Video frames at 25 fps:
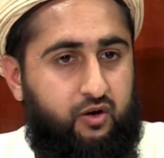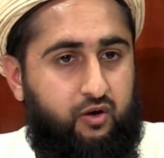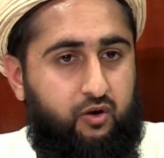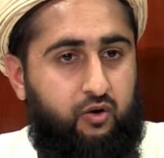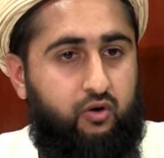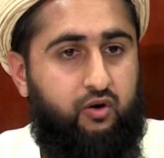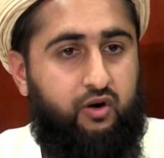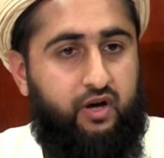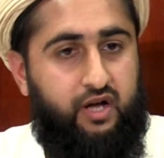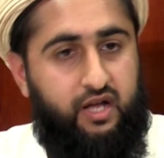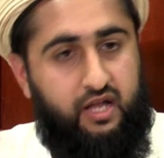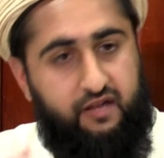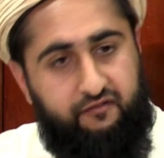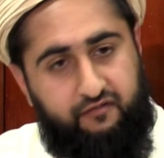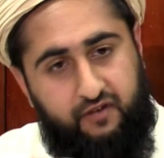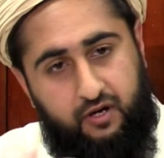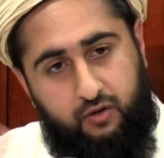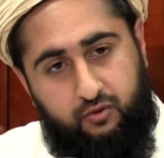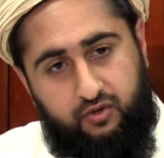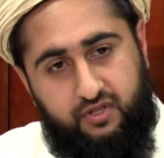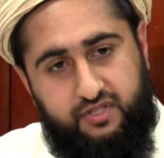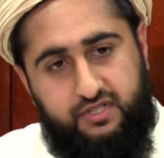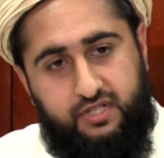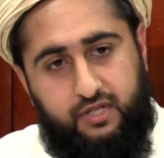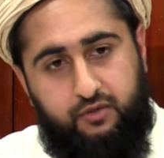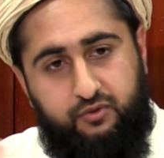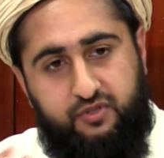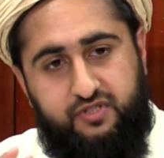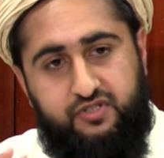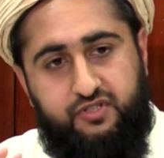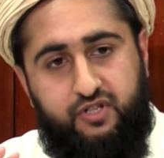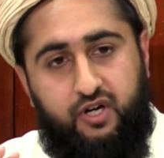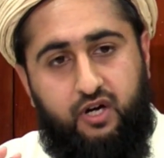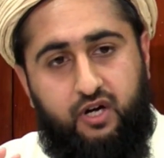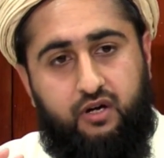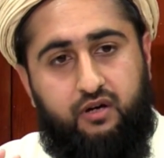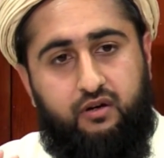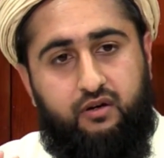Or if I was, it was
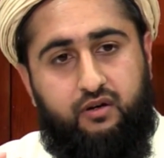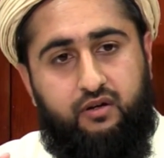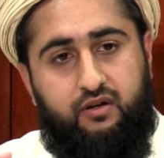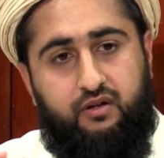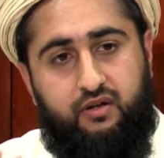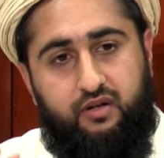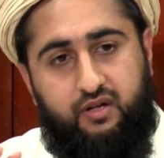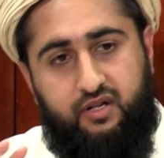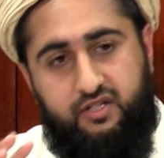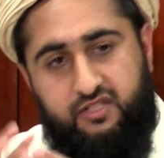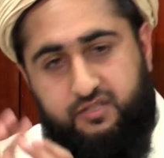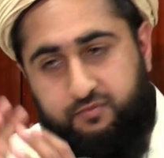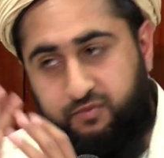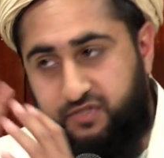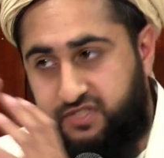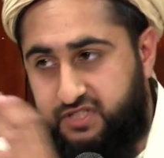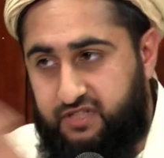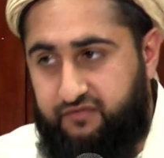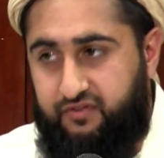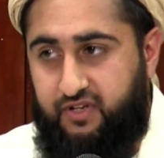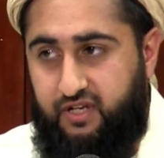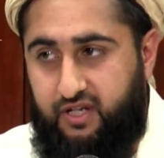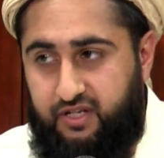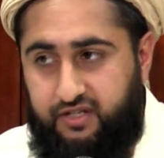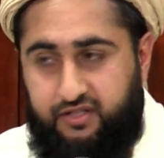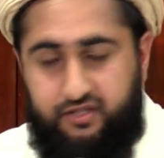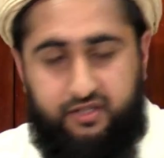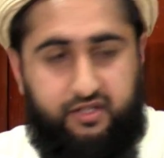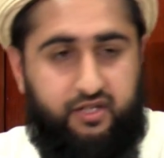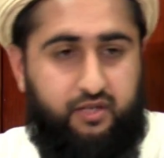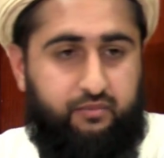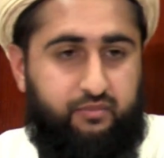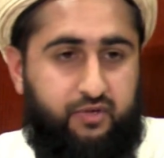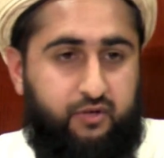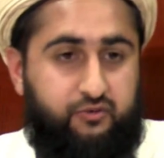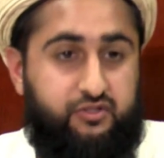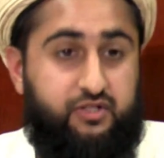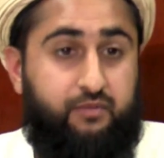not specifically to
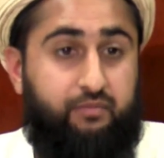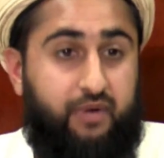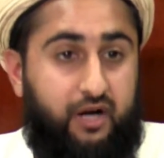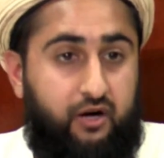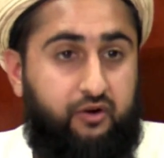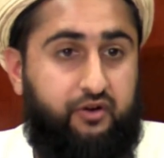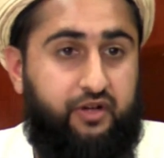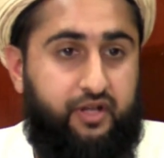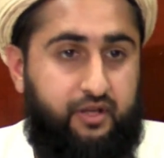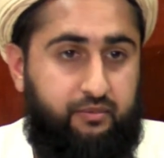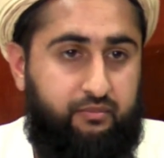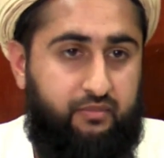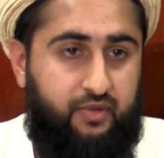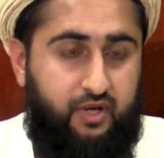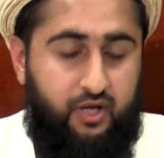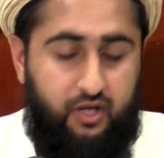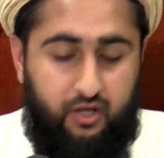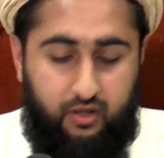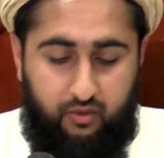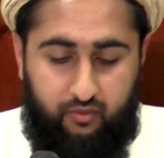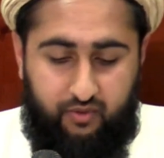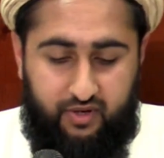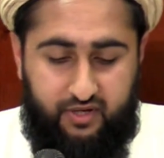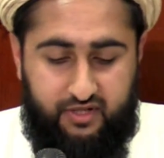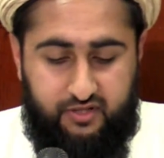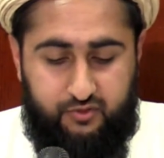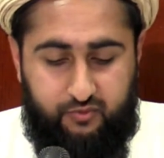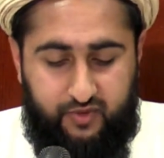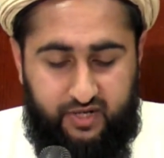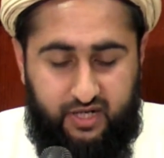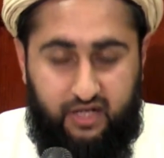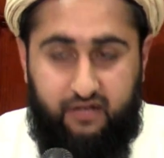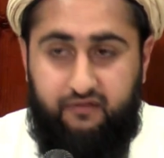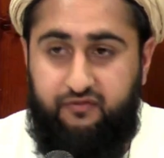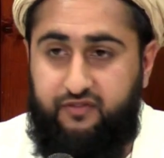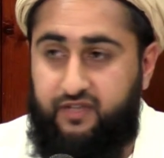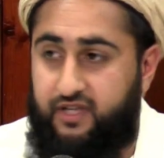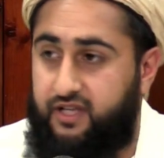him, it was about him. Whereas
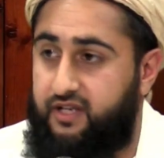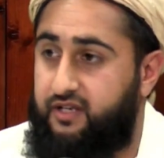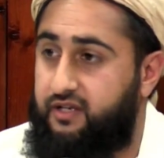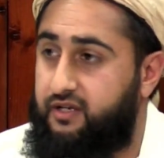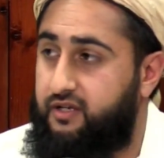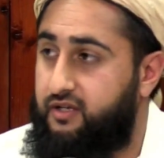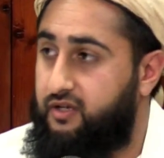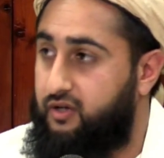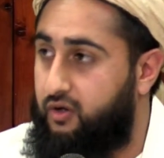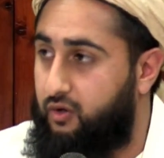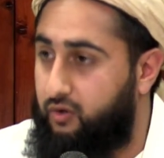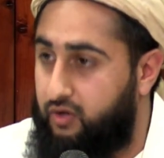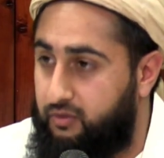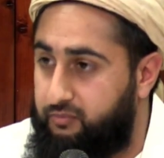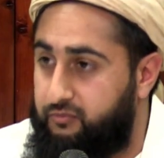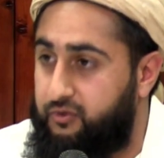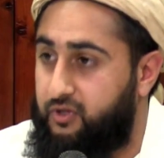when I said, oh